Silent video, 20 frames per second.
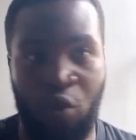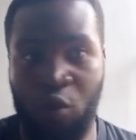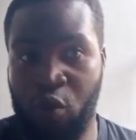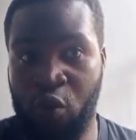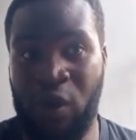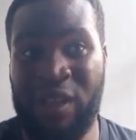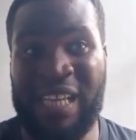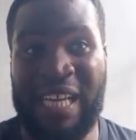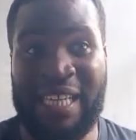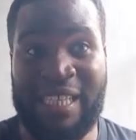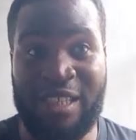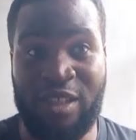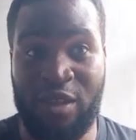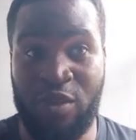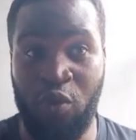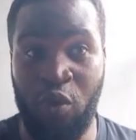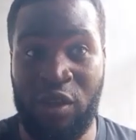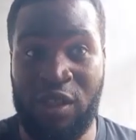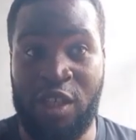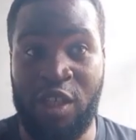
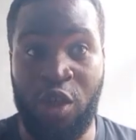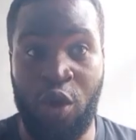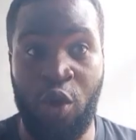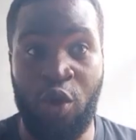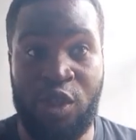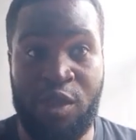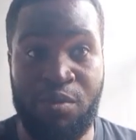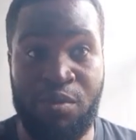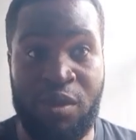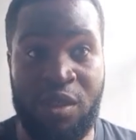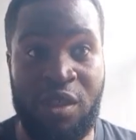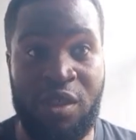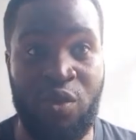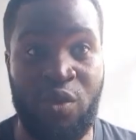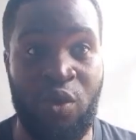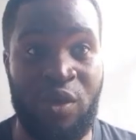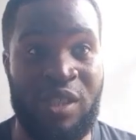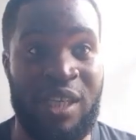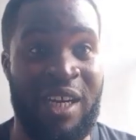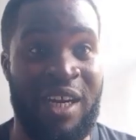what it cost me
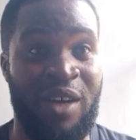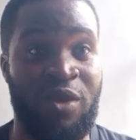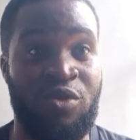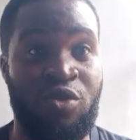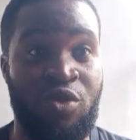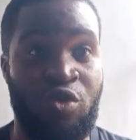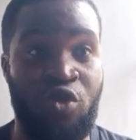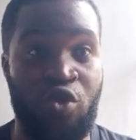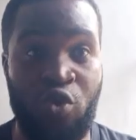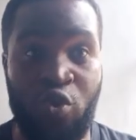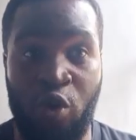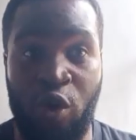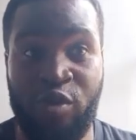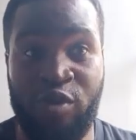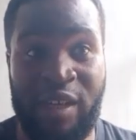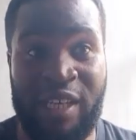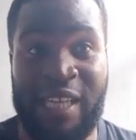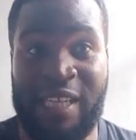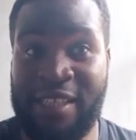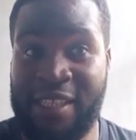was around
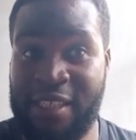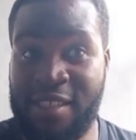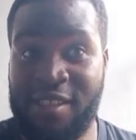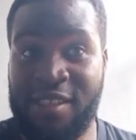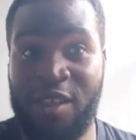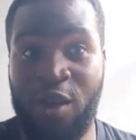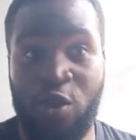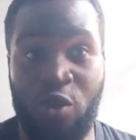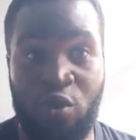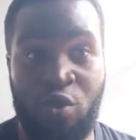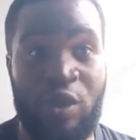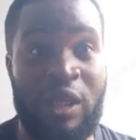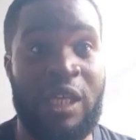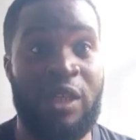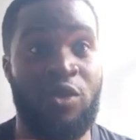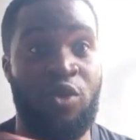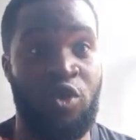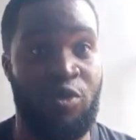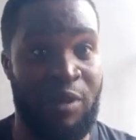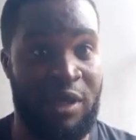230,000 to
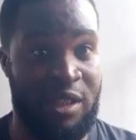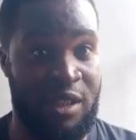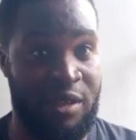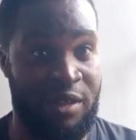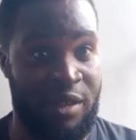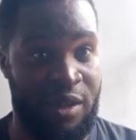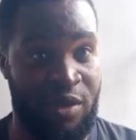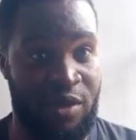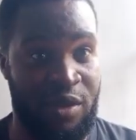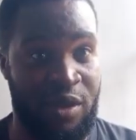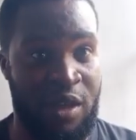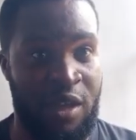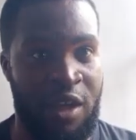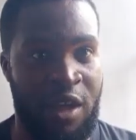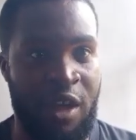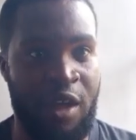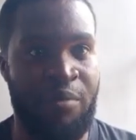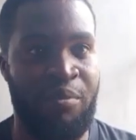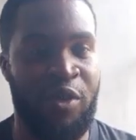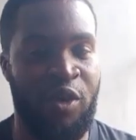get those materials,
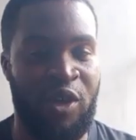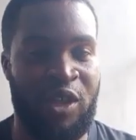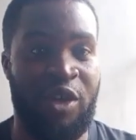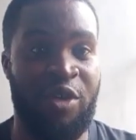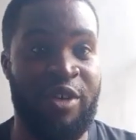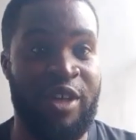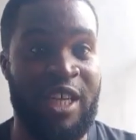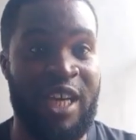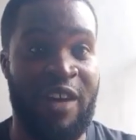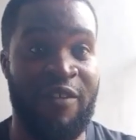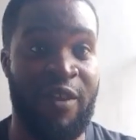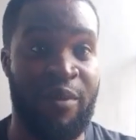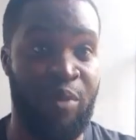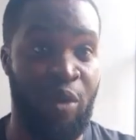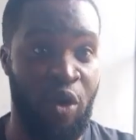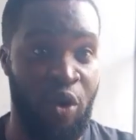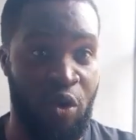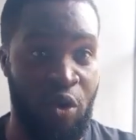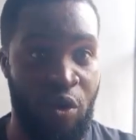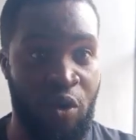because I already have a
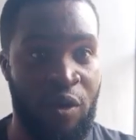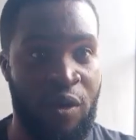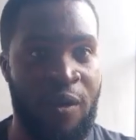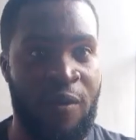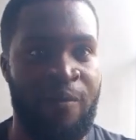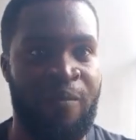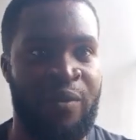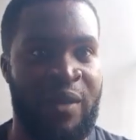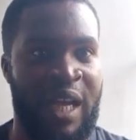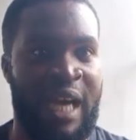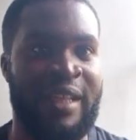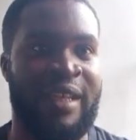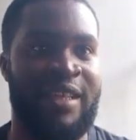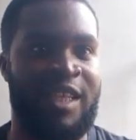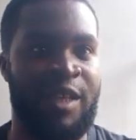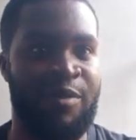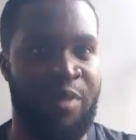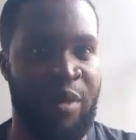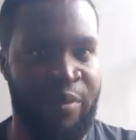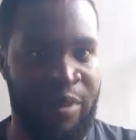borehole and
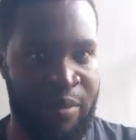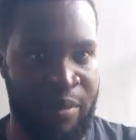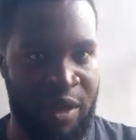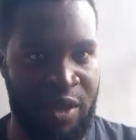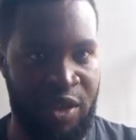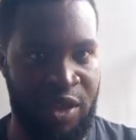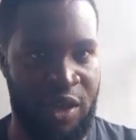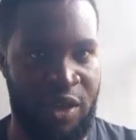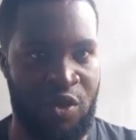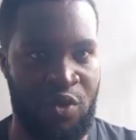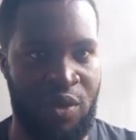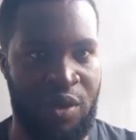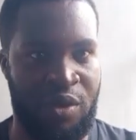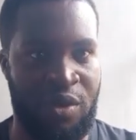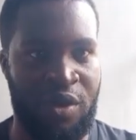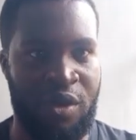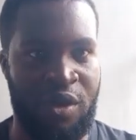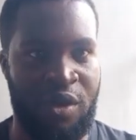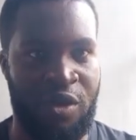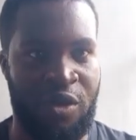there's a pumping machine as well.
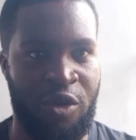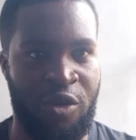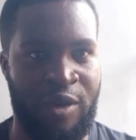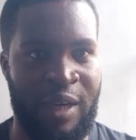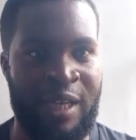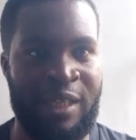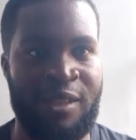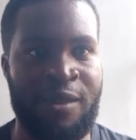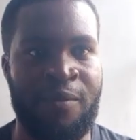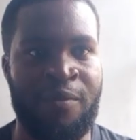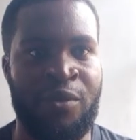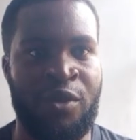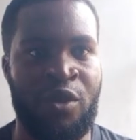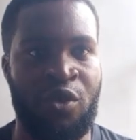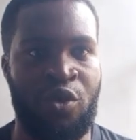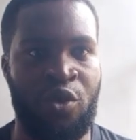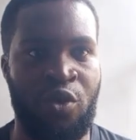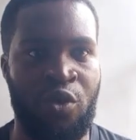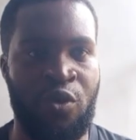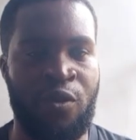All right.
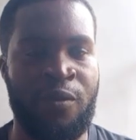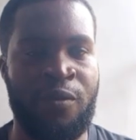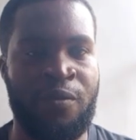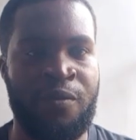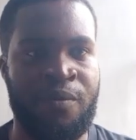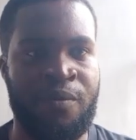So